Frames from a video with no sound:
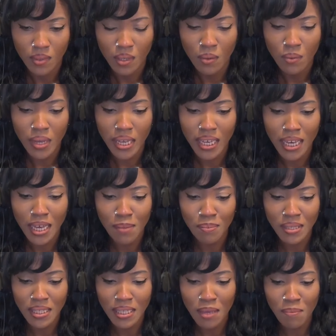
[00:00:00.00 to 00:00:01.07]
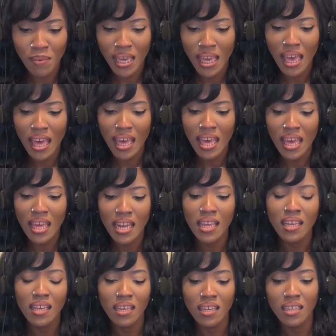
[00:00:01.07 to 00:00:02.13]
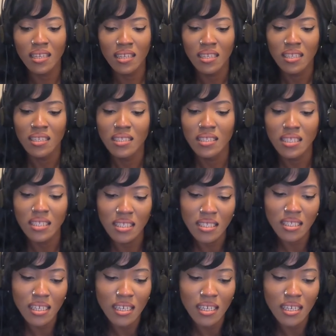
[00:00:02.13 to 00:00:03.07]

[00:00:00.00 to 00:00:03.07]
Wake up, sleepyhead. This is